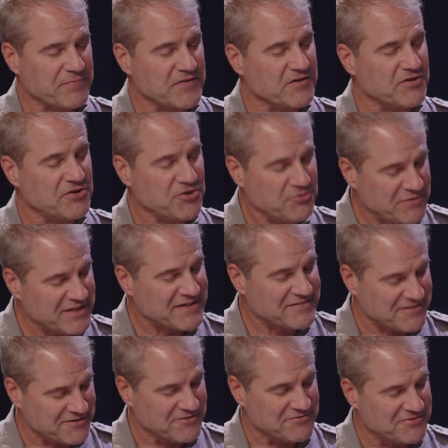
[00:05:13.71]

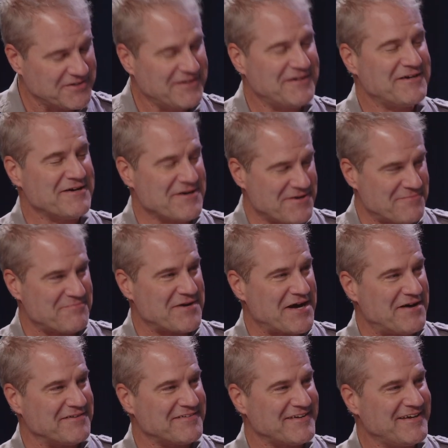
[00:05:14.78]
cumulative
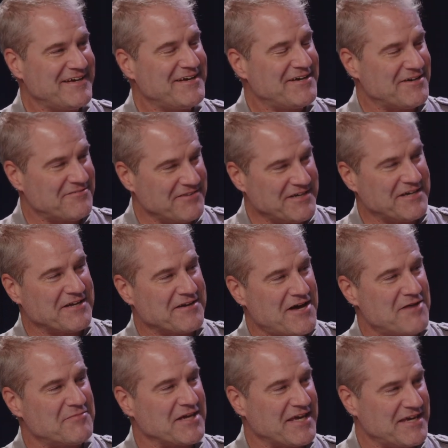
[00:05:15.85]
amount of
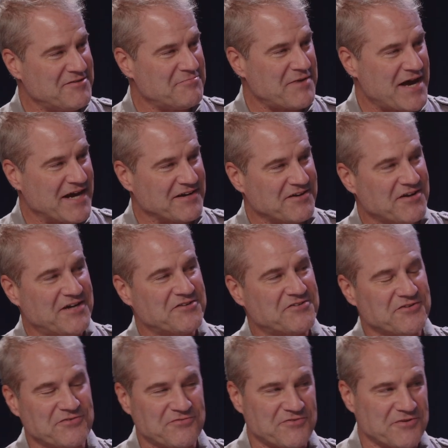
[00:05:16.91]
economic impact, not
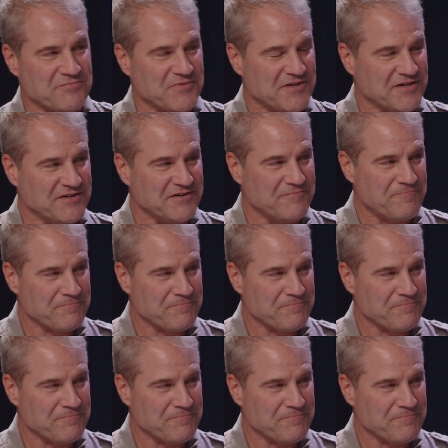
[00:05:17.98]
just from the